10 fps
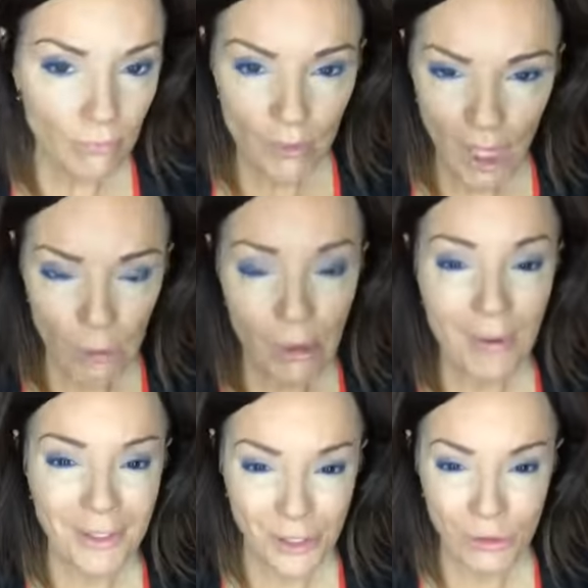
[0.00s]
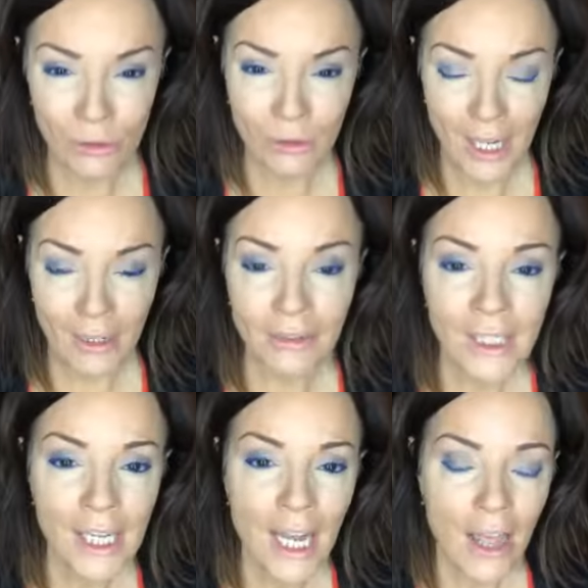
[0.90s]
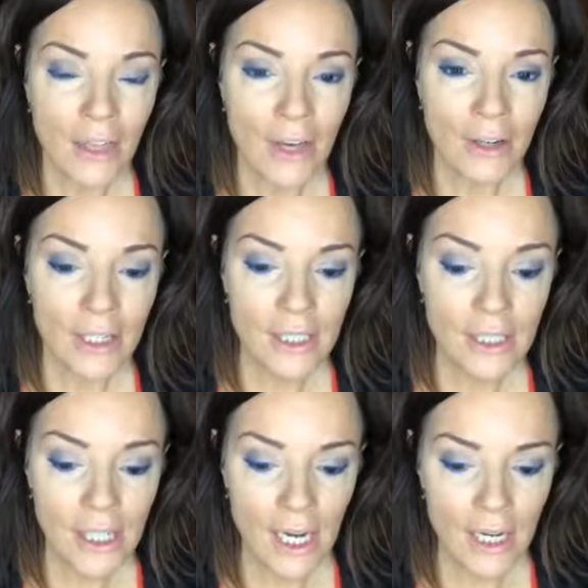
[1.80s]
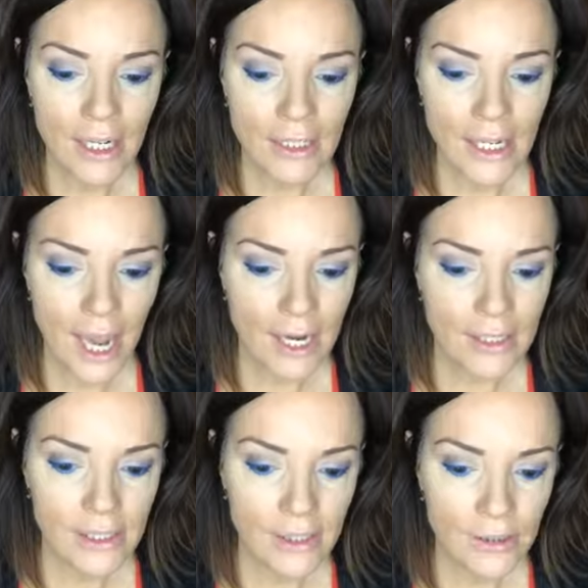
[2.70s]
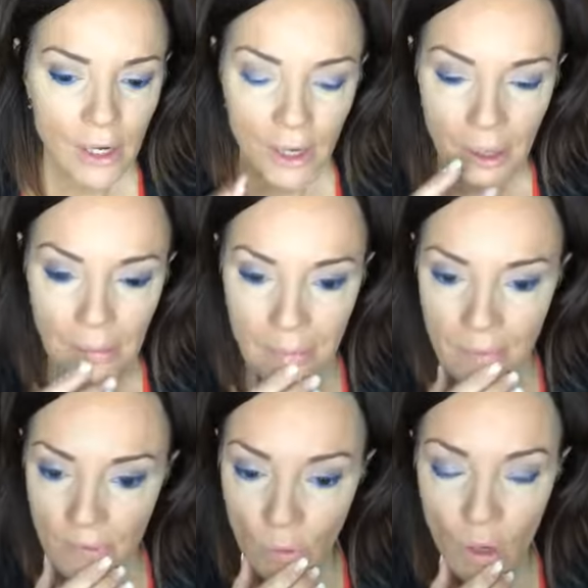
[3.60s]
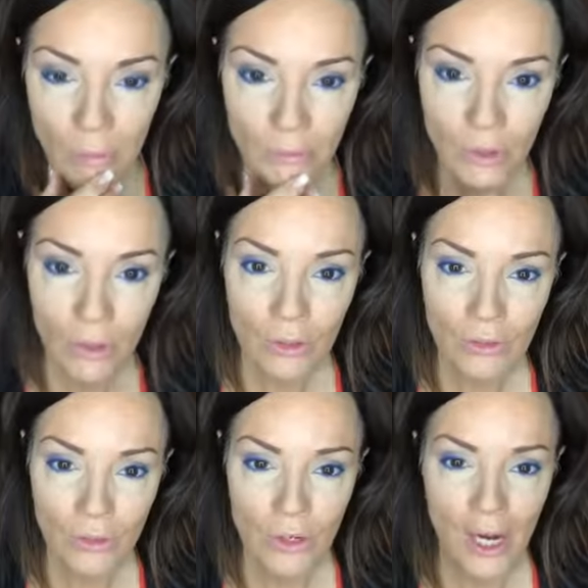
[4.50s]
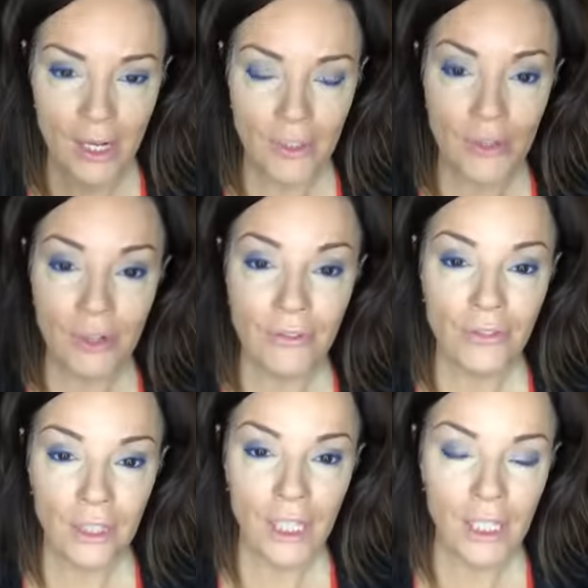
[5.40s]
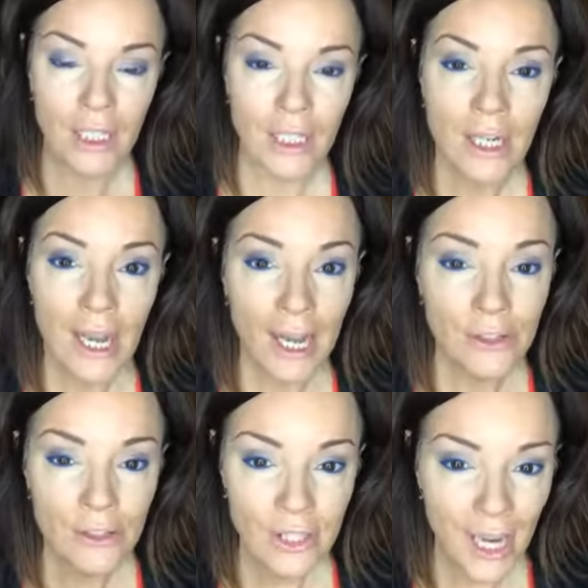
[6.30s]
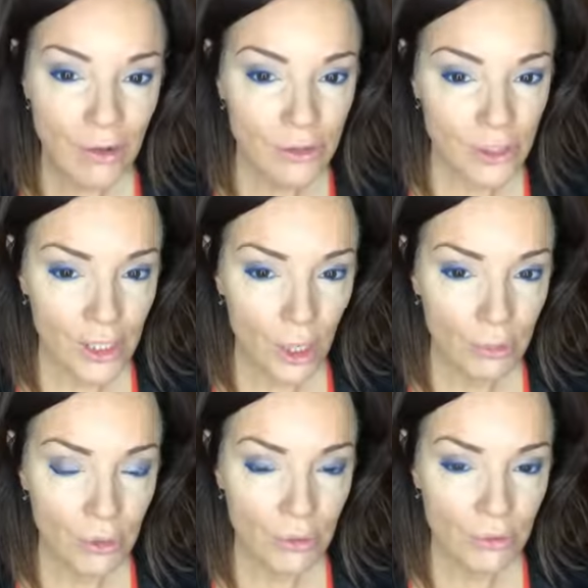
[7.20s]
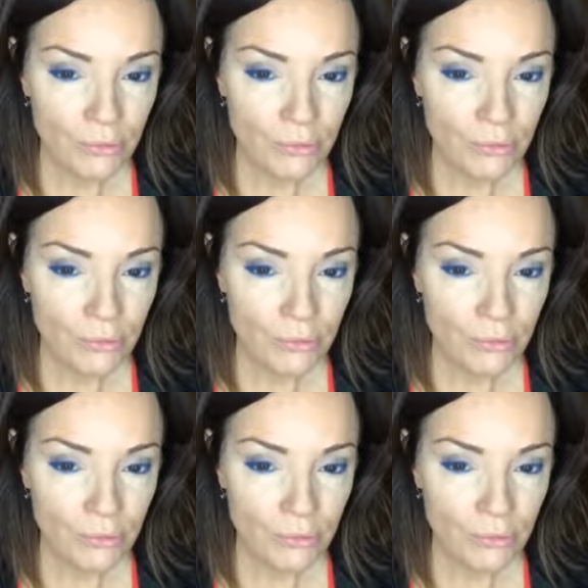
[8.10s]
You'll probably scroll down. There is a tax um, form for you guys so you can fill in, and your accountant should help you